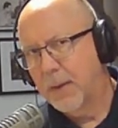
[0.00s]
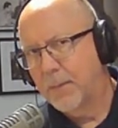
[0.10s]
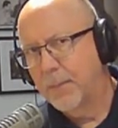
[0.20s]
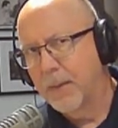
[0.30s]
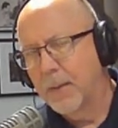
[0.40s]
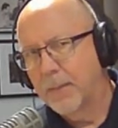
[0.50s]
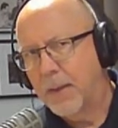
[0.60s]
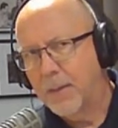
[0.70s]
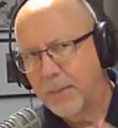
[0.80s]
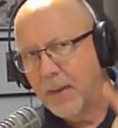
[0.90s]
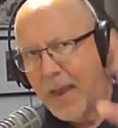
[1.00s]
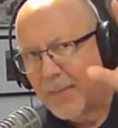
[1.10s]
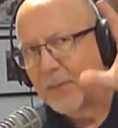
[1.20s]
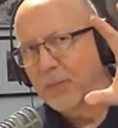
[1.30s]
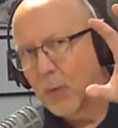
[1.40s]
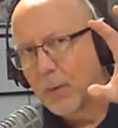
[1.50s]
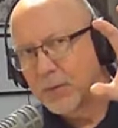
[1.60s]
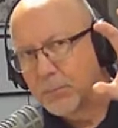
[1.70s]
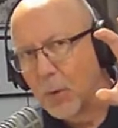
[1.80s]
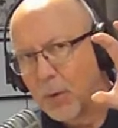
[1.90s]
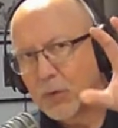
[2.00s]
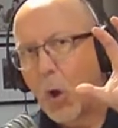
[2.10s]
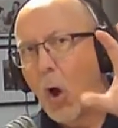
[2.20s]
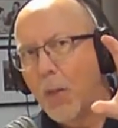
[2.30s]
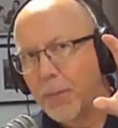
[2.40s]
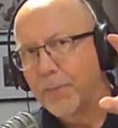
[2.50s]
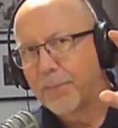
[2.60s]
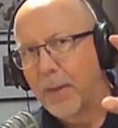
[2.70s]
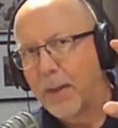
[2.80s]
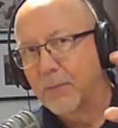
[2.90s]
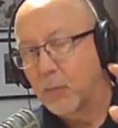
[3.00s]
And they had the stars and bars on their flag.